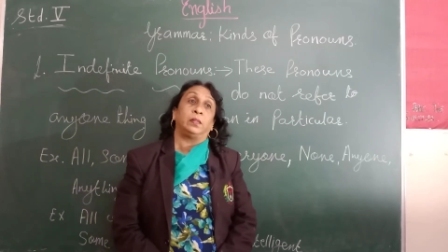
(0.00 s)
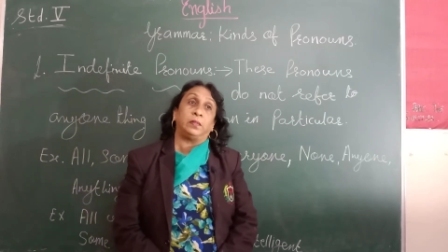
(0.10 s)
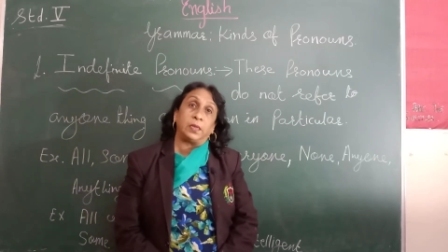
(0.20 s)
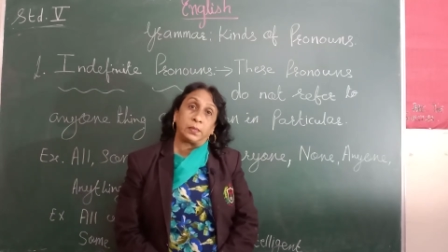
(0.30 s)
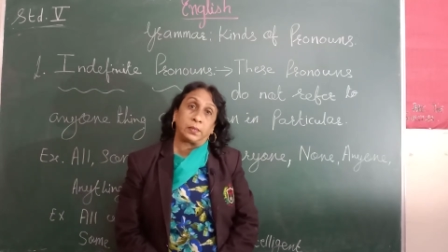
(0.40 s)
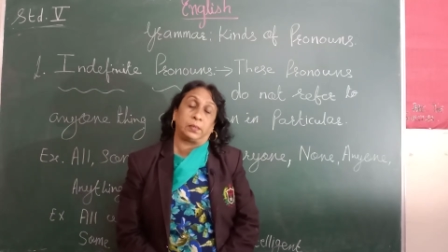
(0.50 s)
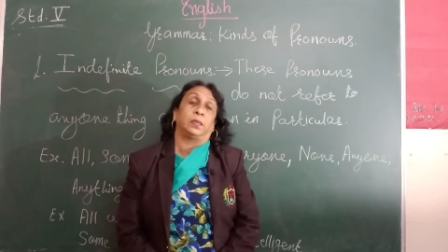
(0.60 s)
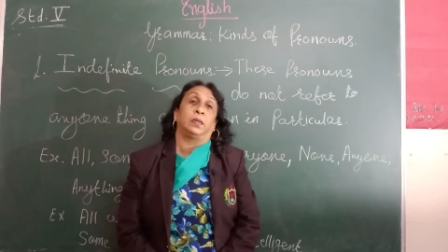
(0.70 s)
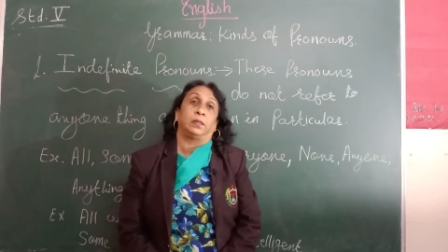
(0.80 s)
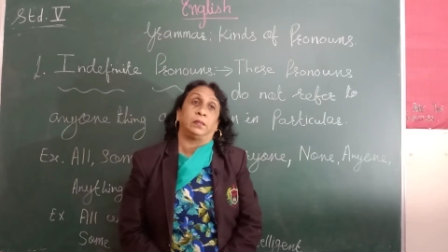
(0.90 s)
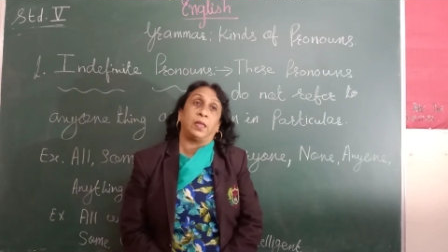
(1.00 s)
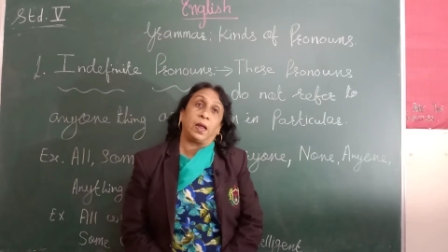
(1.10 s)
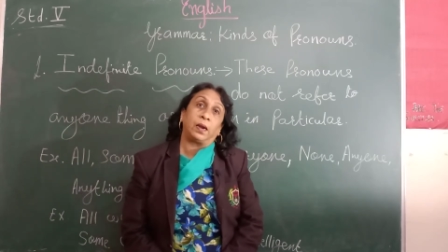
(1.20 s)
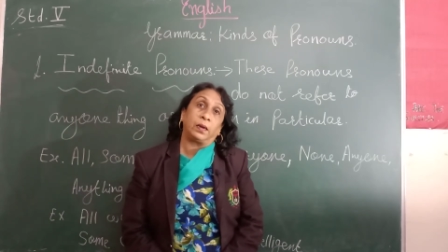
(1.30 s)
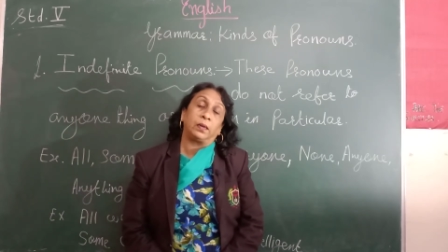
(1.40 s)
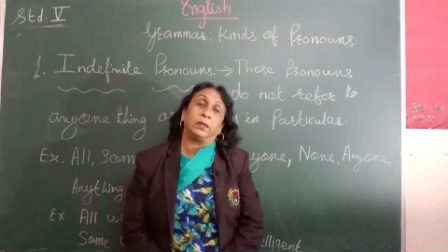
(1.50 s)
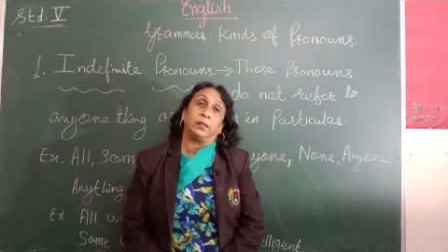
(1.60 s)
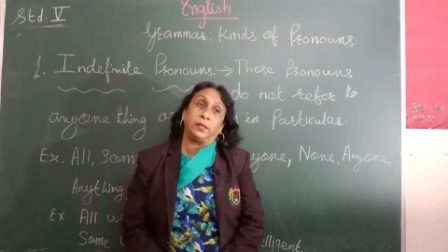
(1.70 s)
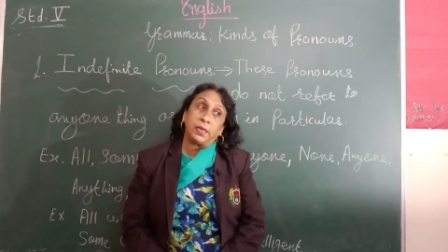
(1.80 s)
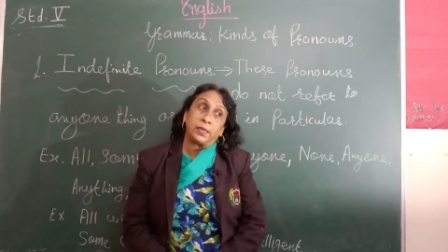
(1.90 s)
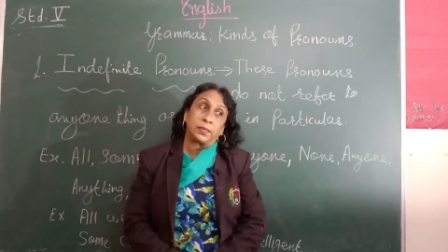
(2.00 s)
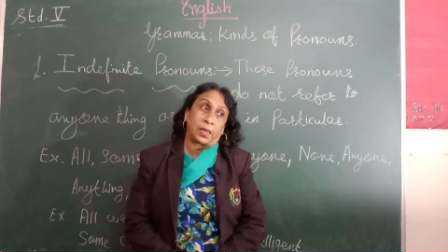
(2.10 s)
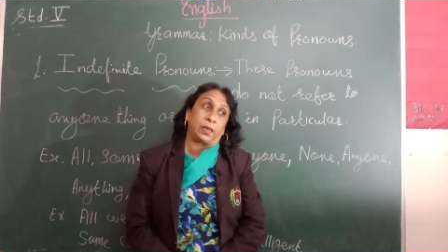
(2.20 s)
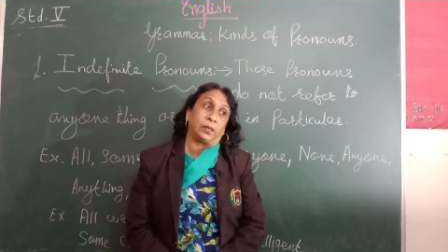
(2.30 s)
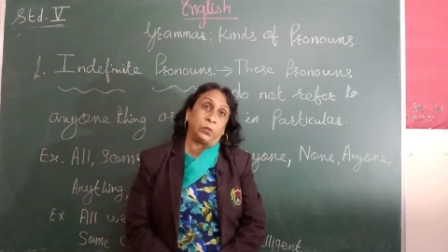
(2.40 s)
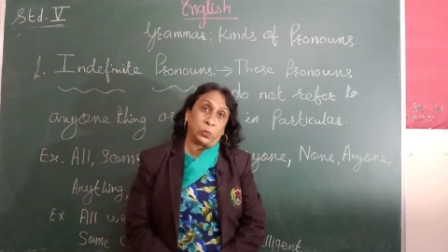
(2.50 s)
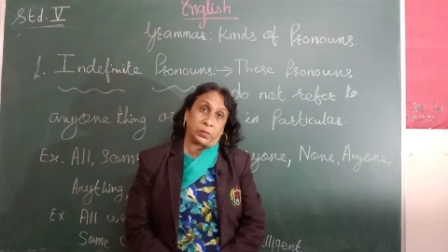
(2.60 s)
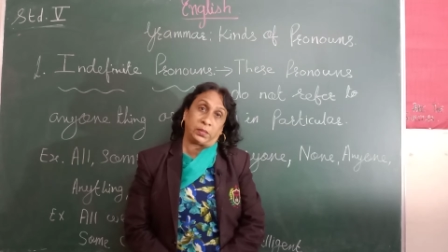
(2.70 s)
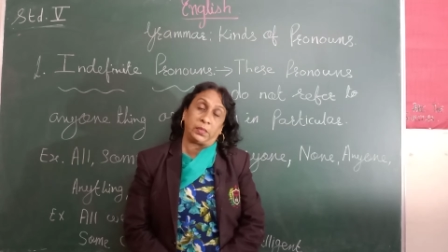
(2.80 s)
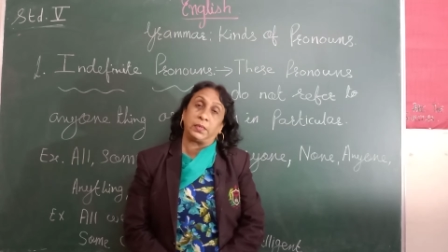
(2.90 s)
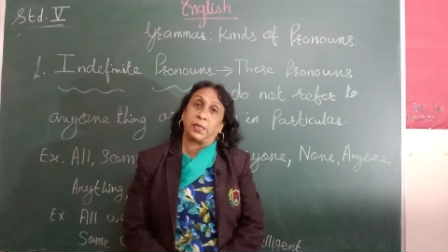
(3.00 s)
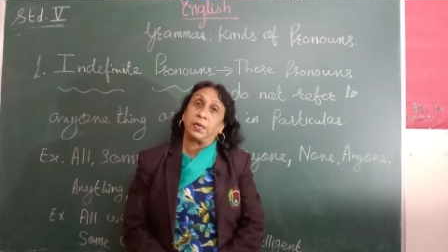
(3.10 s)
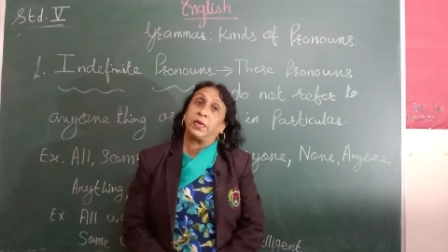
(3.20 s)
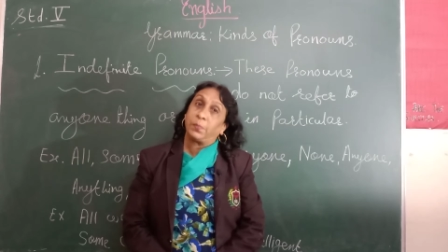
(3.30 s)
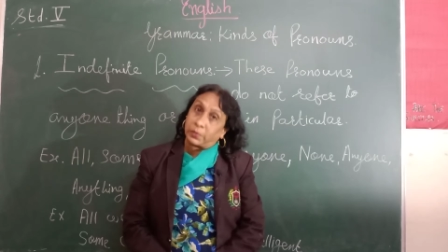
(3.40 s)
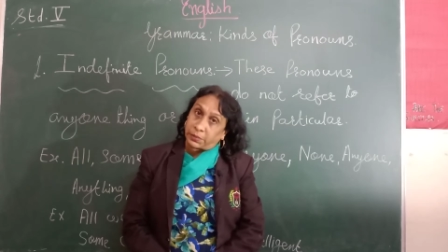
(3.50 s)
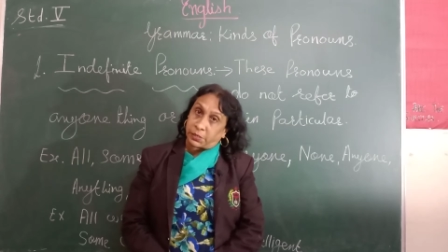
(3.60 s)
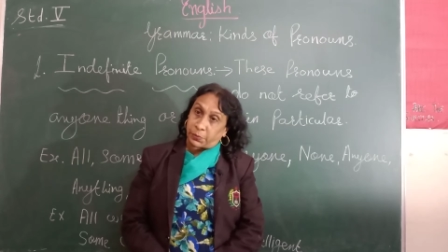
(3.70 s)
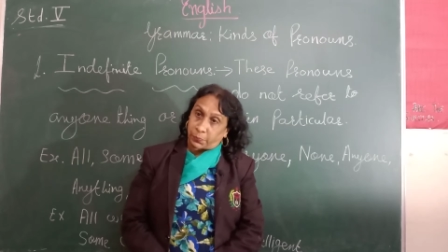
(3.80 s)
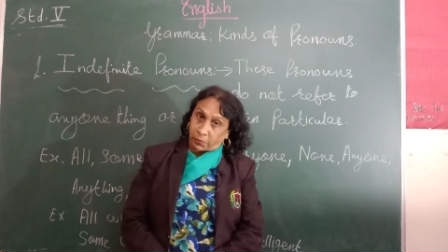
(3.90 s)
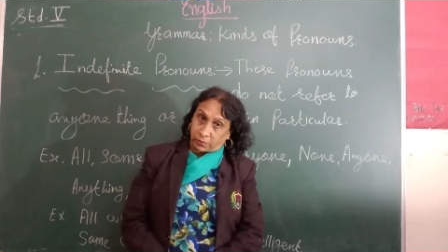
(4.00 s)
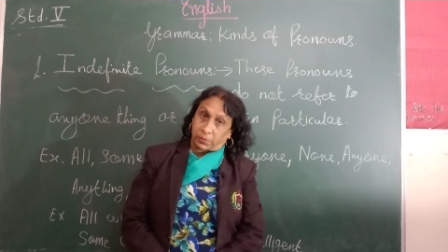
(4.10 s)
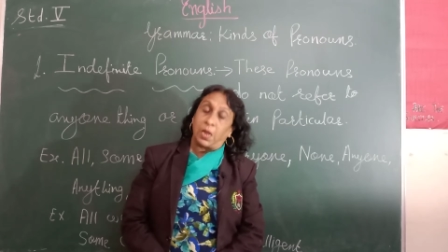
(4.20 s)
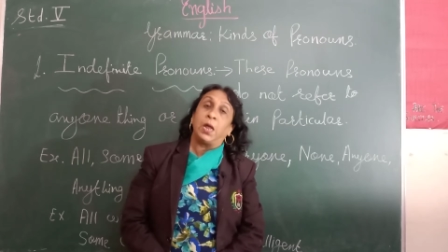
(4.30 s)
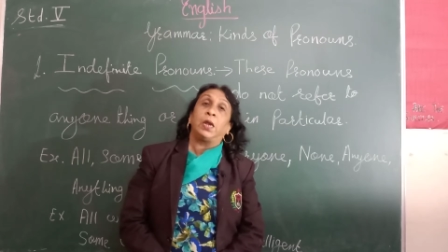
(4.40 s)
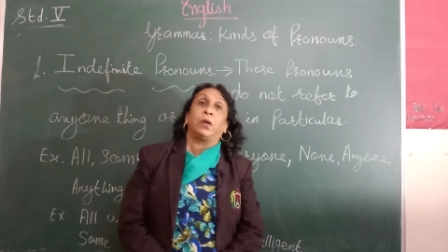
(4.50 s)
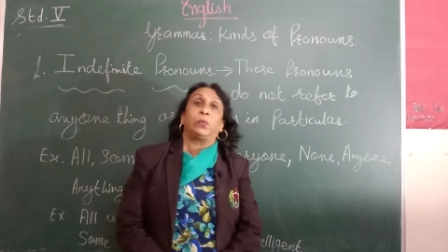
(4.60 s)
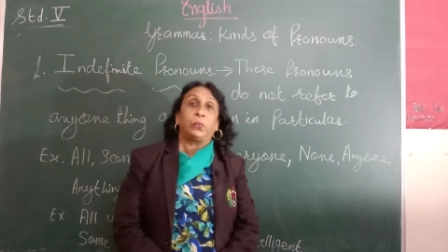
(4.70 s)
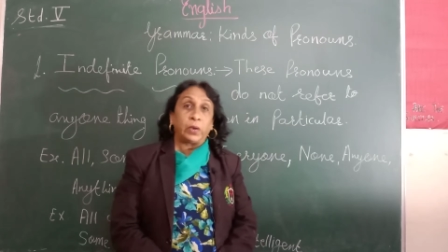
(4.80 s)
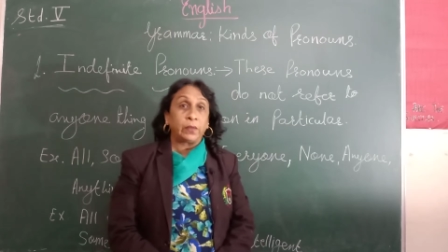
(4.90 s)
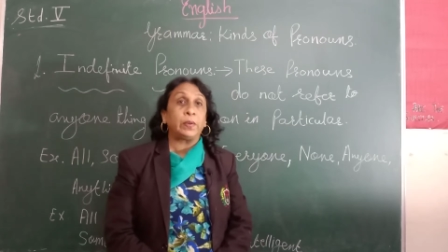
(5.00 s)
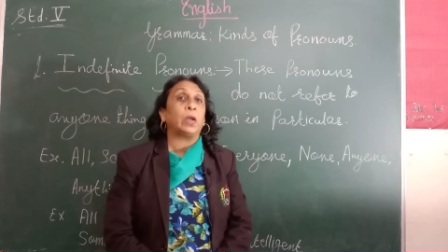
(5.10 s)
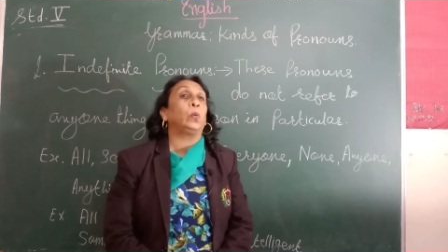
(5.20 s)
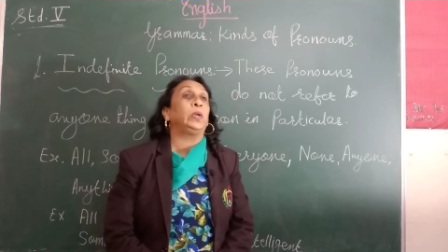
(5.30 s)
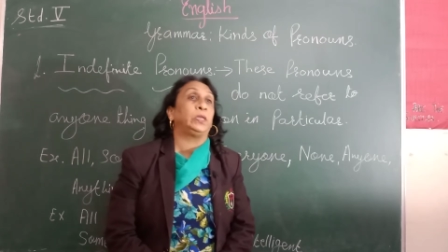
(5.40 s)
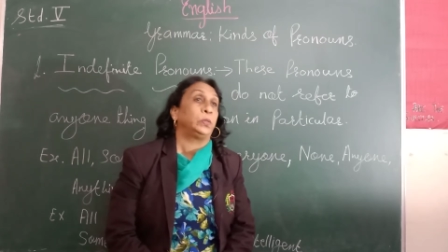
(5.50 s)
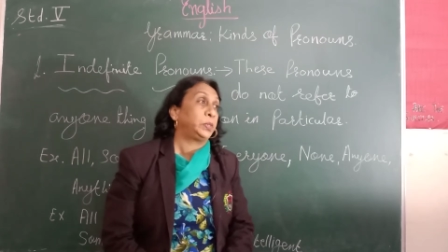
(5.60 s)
This, that, these and those. These are demonstrative pronouns. Now today we are going to